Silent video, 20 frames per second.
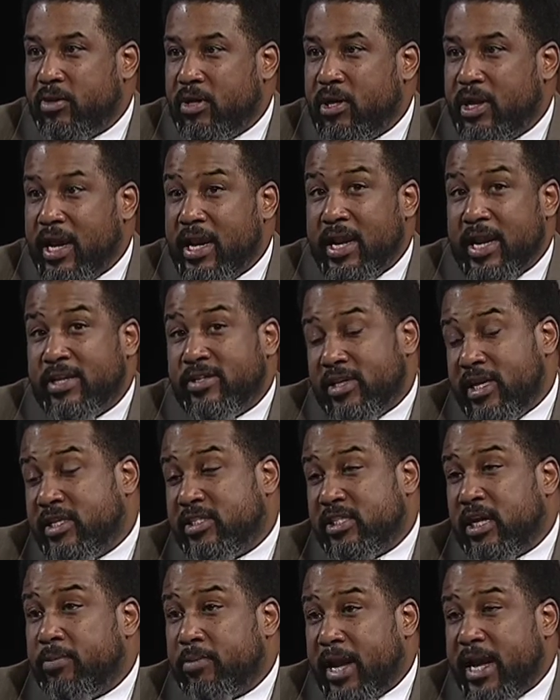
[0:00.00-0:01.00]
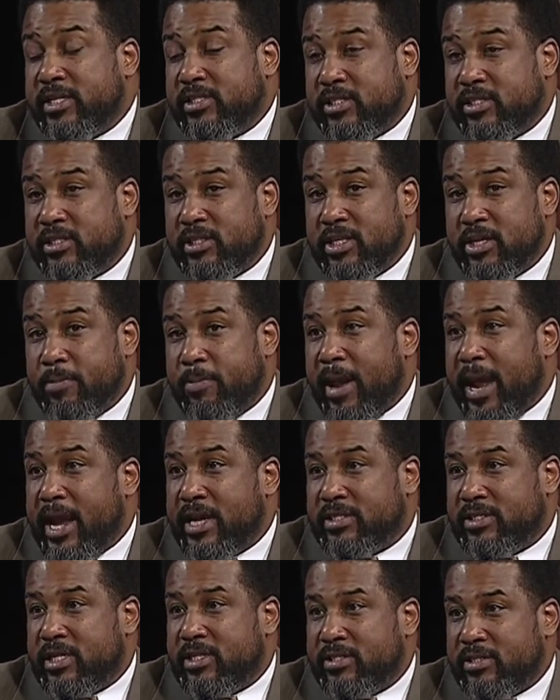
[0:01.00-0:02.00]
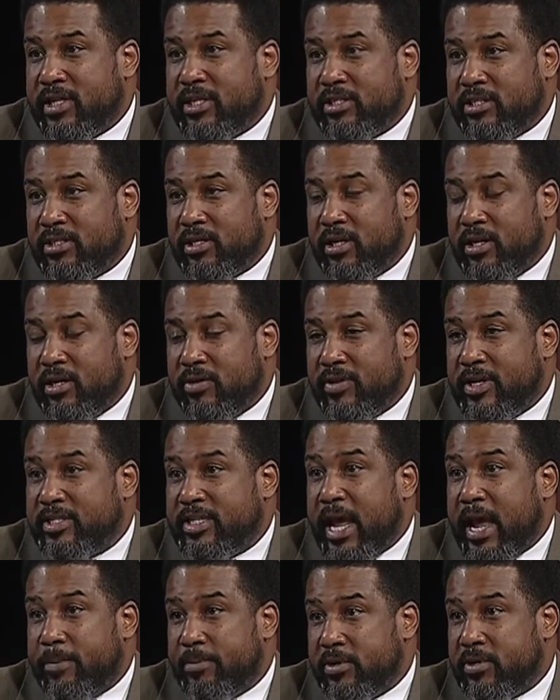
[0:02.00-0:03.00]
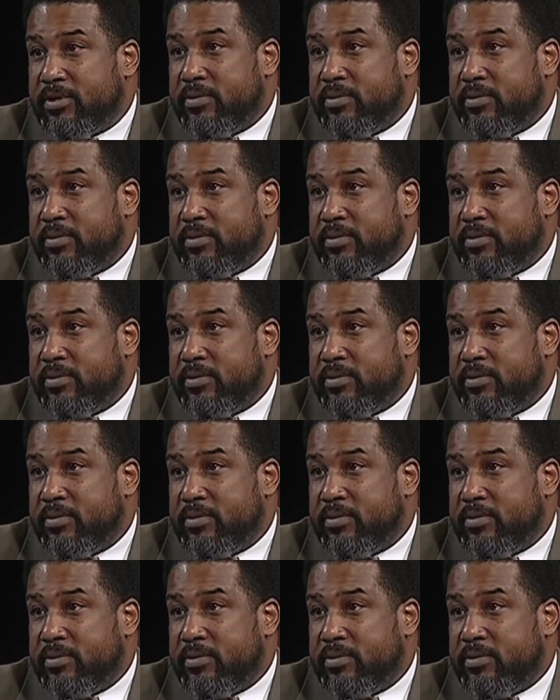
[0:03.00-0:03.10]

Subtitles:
Sure. And in some cases in the past, that's happened.